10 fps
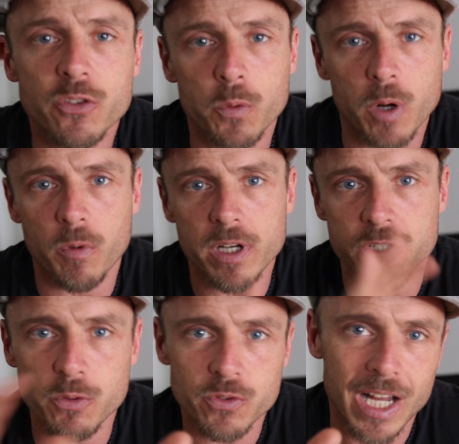So what I want to
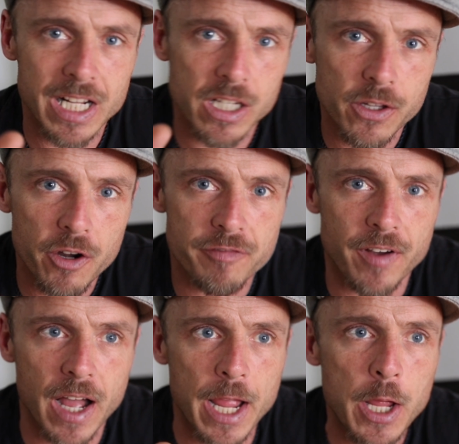do is kind of
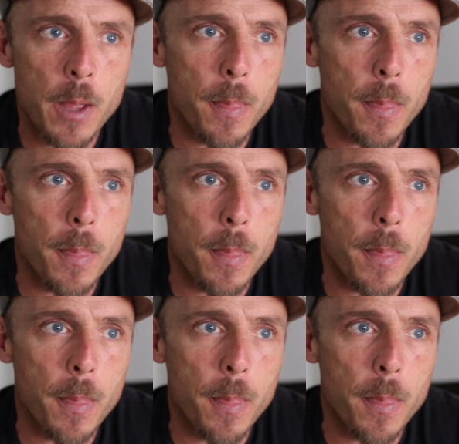clarify